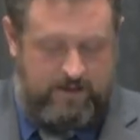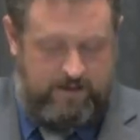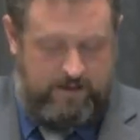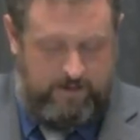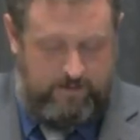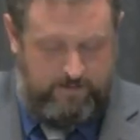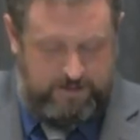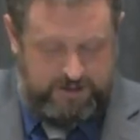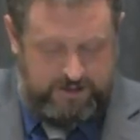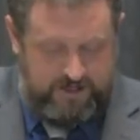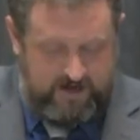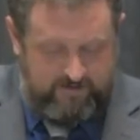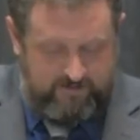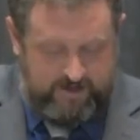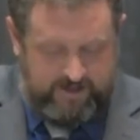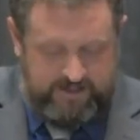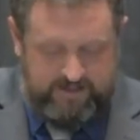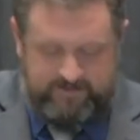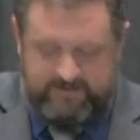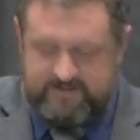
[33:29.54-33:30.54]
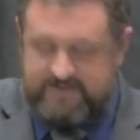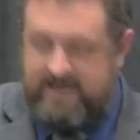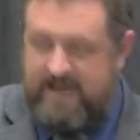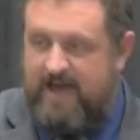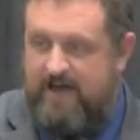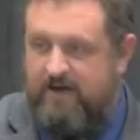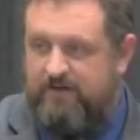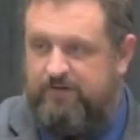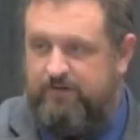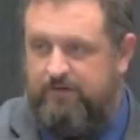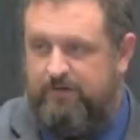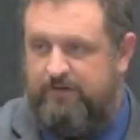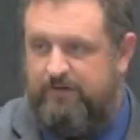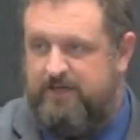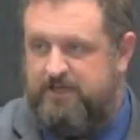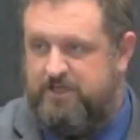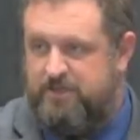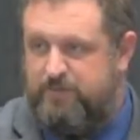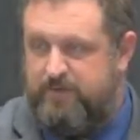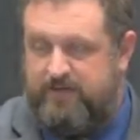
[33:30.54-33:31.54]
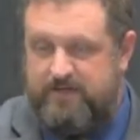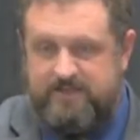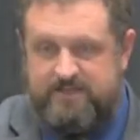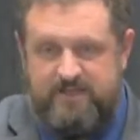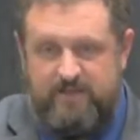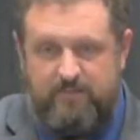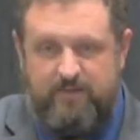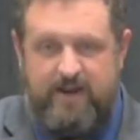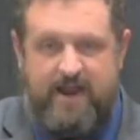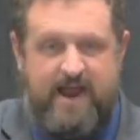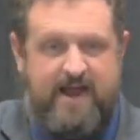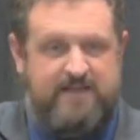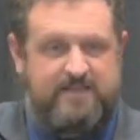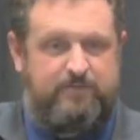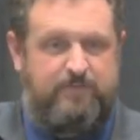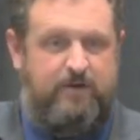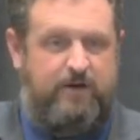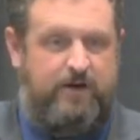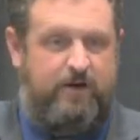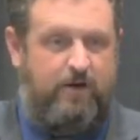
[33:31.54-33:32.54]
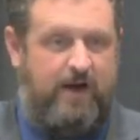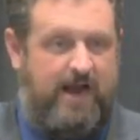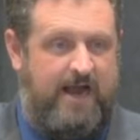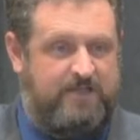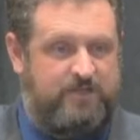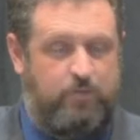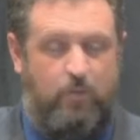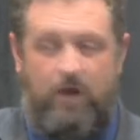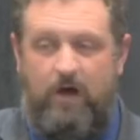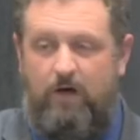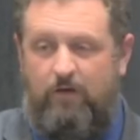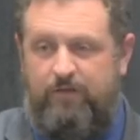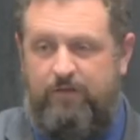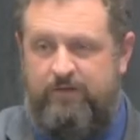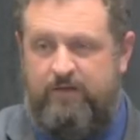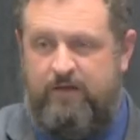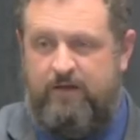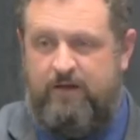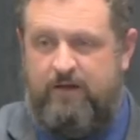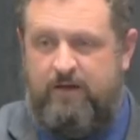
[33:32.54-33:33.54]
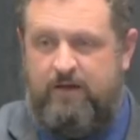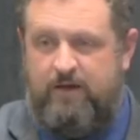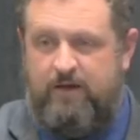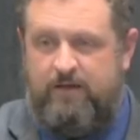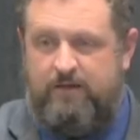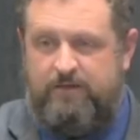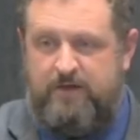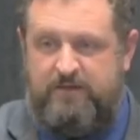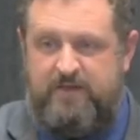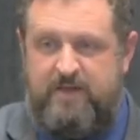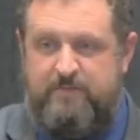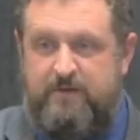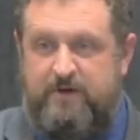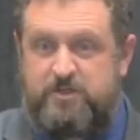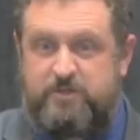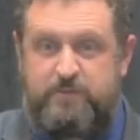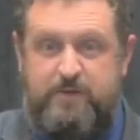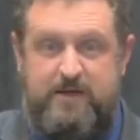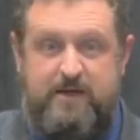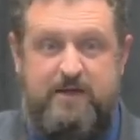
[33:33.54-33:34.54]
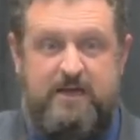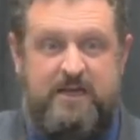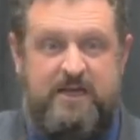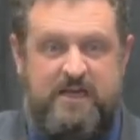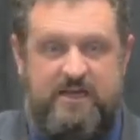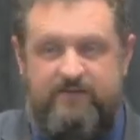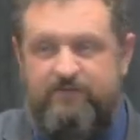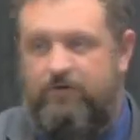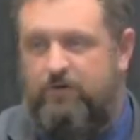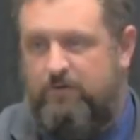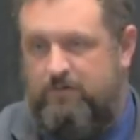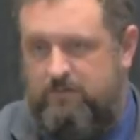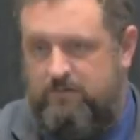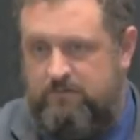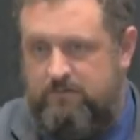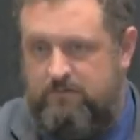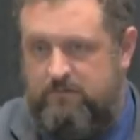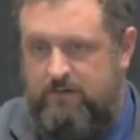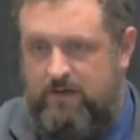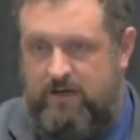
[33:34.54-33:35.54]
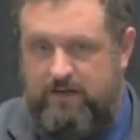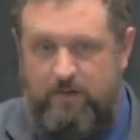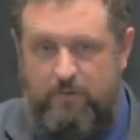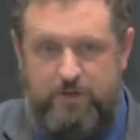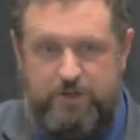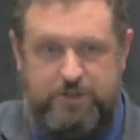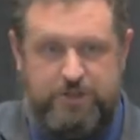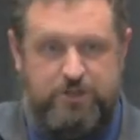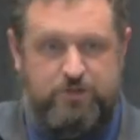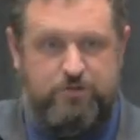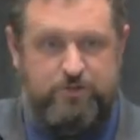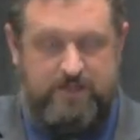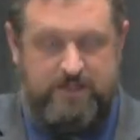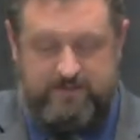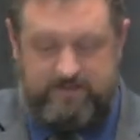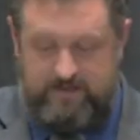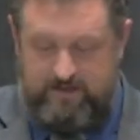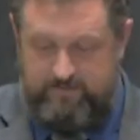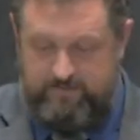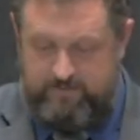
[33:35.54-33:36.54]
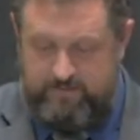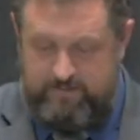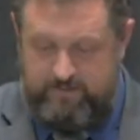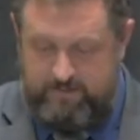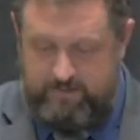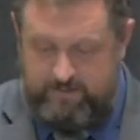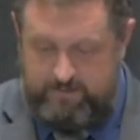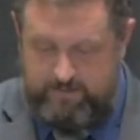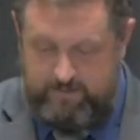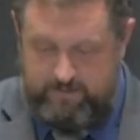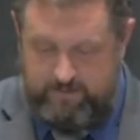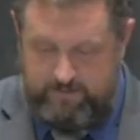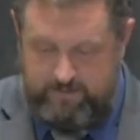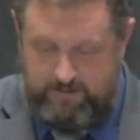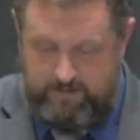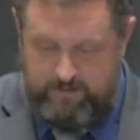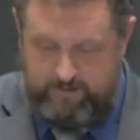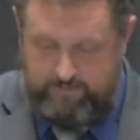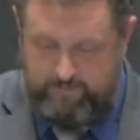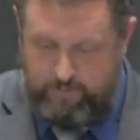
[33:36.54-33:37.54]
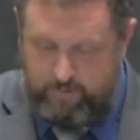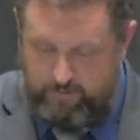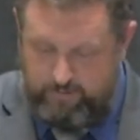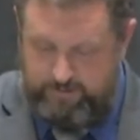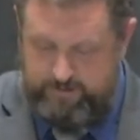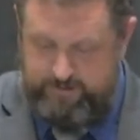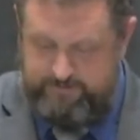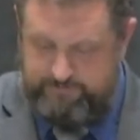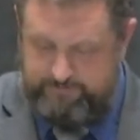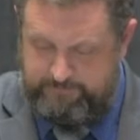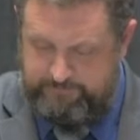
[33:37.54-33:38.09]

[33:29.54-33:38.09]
And we should never get this attitude that just because somebody has money or has wealth, that they must be evil and that we should treat them uh, poorly.